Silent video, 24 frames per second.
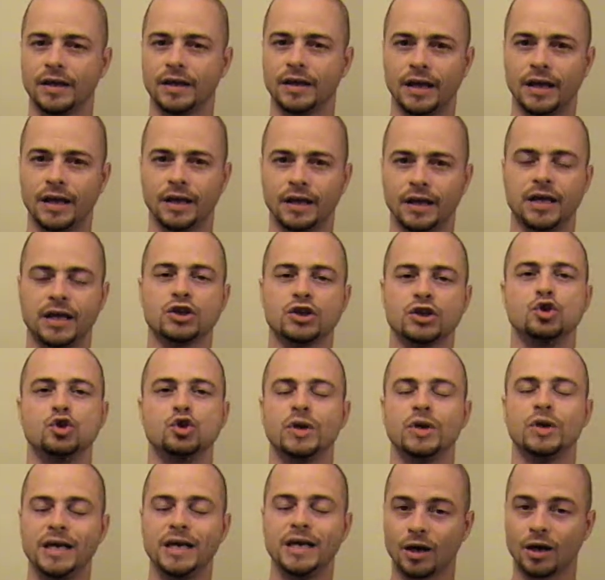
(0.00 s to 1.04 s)
his
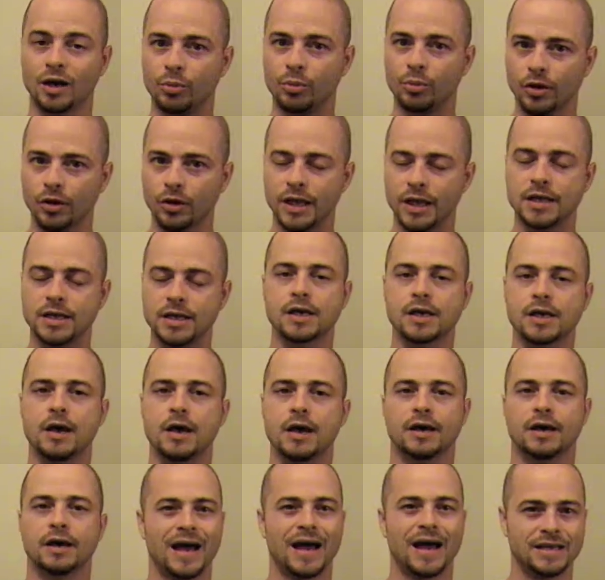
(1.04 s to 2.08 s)
unique abilities.
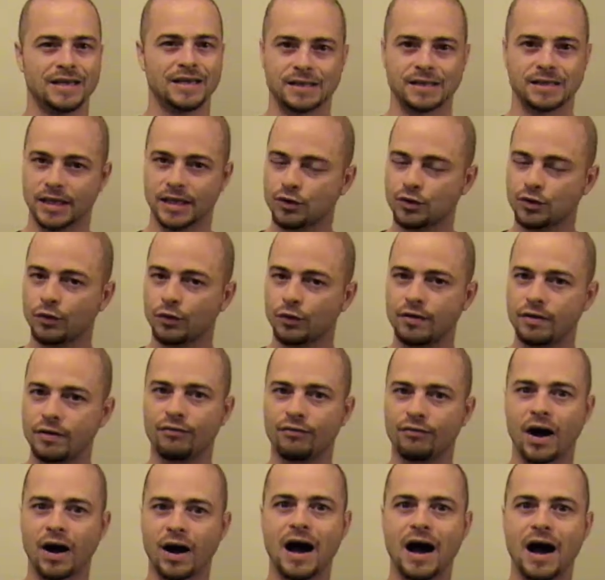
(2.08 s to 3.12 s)
The guy's
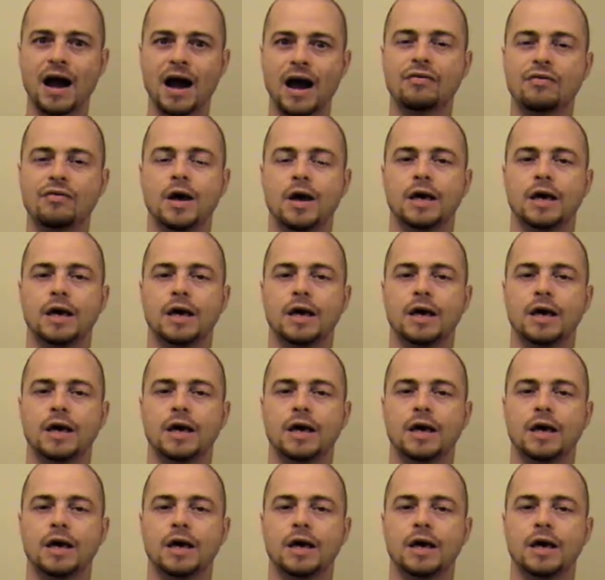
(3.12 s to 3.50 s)
6'5".